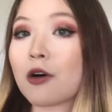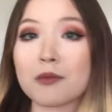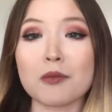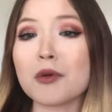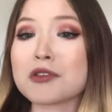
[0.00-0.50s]

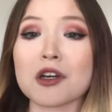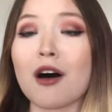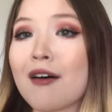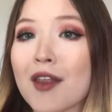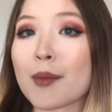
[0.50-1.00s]
most all
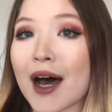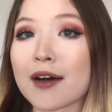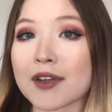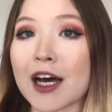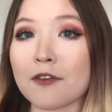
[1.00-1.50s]
of them have
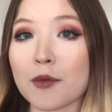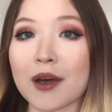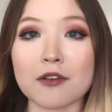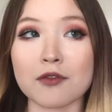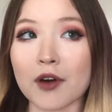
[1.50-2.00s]
an alphabet:
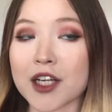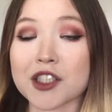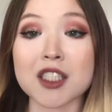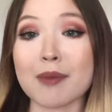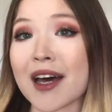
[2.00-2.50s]
French,
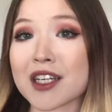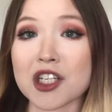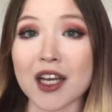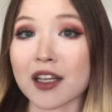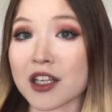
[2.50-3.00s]
Spanish,
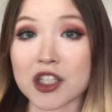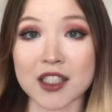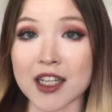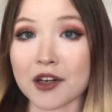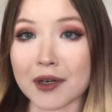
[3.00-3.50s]
English,
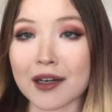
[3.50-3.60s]
etc.